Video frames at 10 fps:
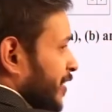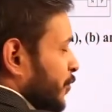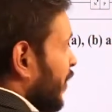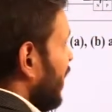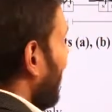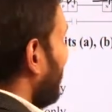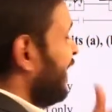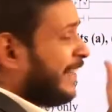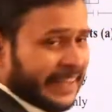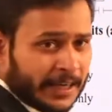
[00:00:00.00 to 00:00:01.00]
as well,
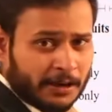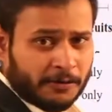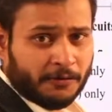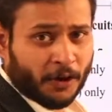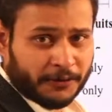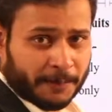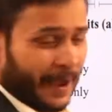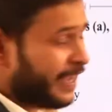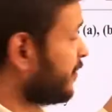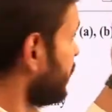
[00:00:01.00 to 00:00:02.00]
identical, forward
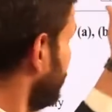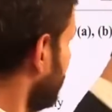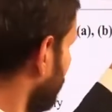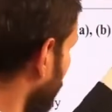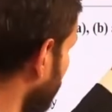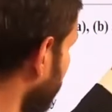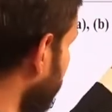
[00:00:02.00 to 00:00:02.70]
biased, both the